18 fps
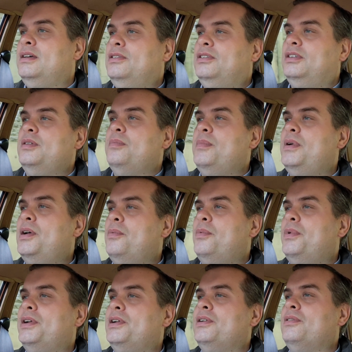So the Mark
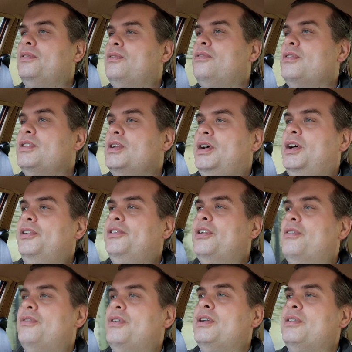one
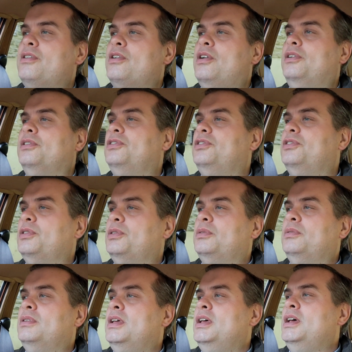Granada and
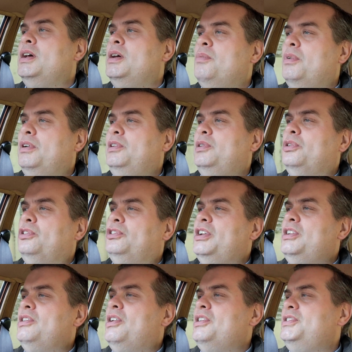Consul were
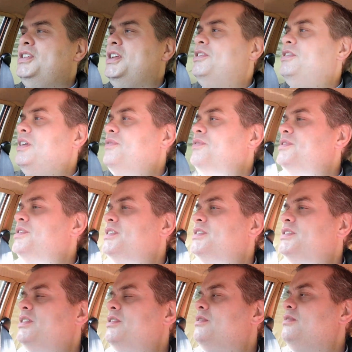launched in nineteen
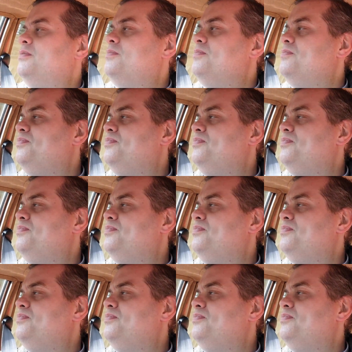seventy-two.